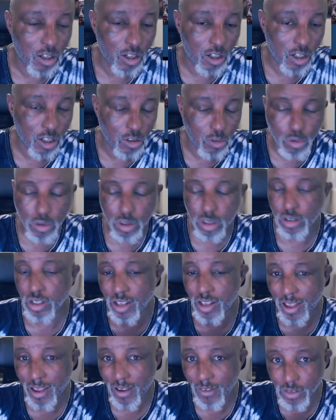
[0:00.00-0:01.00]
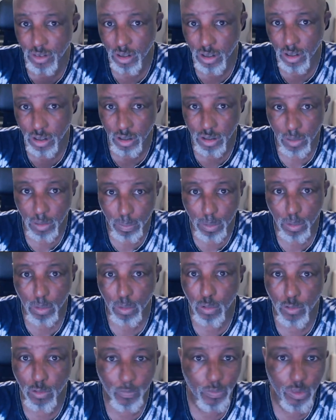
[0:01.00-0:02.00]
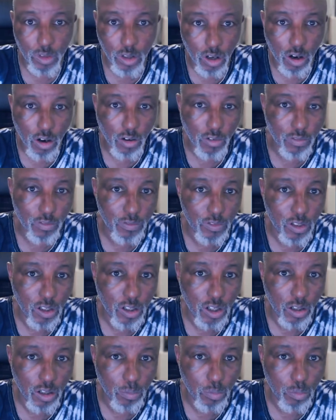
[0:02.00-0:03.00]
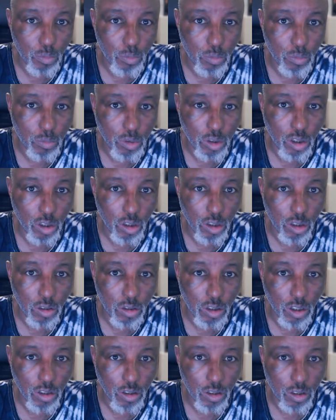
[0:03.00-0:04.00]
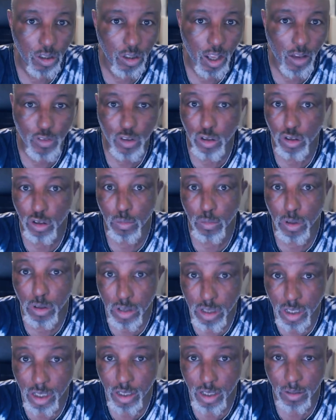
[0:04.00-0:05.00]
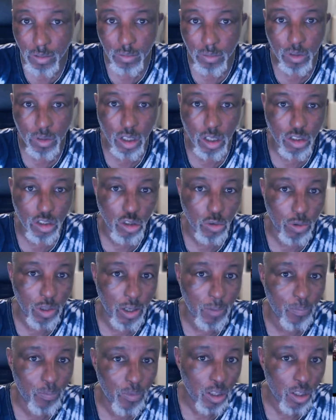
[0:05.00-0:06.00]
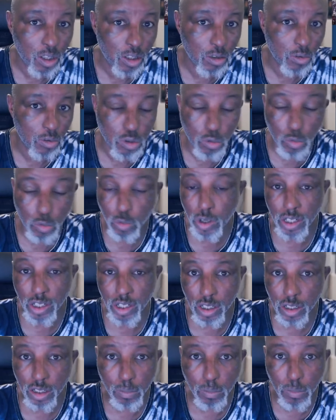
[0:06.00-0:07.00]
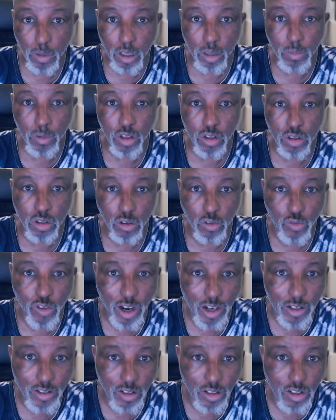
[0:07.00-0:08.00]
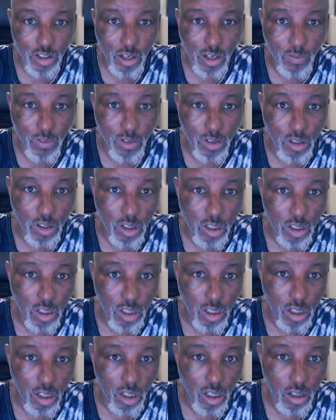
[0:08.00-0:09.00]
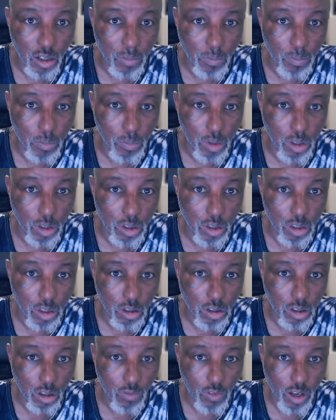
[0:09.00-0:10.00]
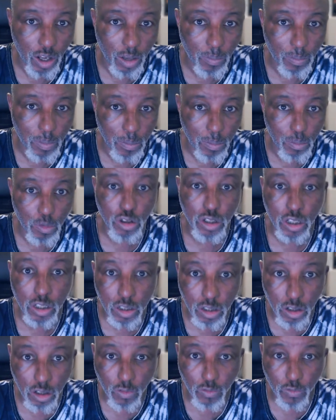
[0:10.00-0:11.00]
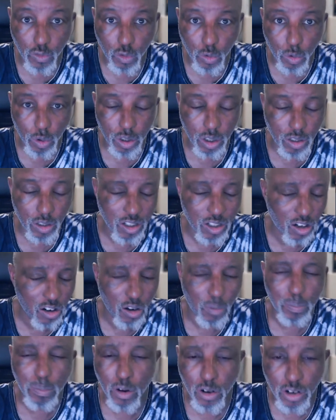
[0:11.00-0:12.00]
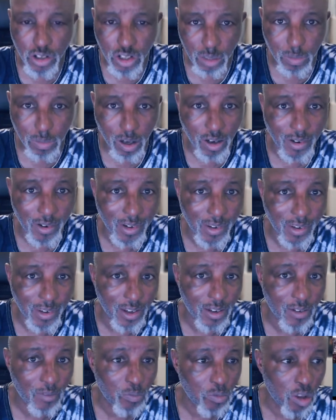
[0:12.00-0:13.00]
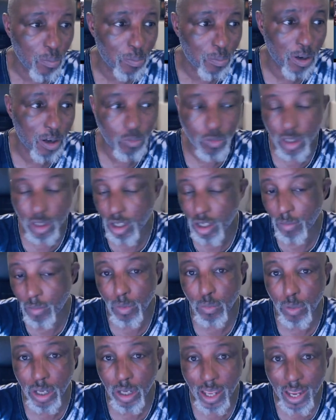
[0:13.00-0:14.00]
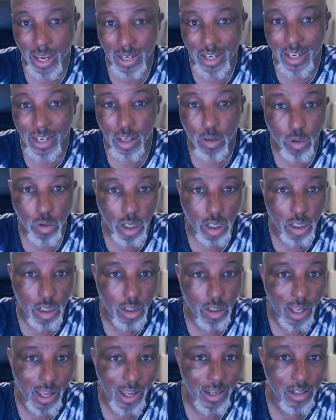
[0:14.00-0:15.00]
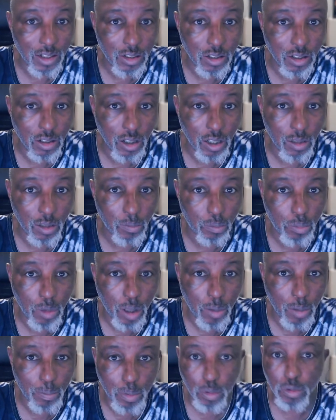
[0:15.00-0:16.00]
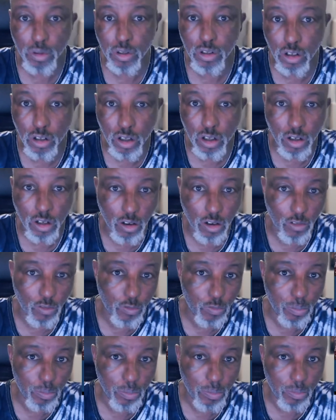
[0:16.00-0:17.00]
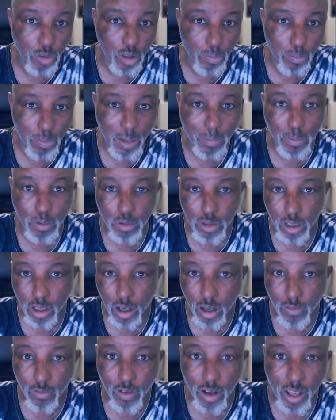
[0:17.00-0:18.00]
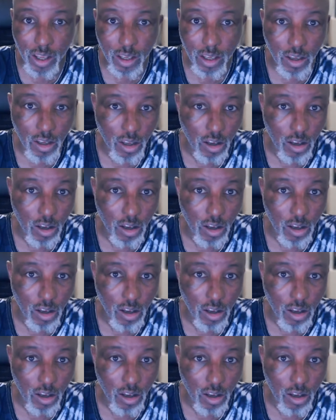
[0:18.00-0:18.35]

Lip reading: It also didn't have the support of the African community doing it. There was already Monument 2007, kind of like being mooted to go forward. There's a lot of politics behind there, but the government went ahead anyway, and it brought on a lot of people to kind of like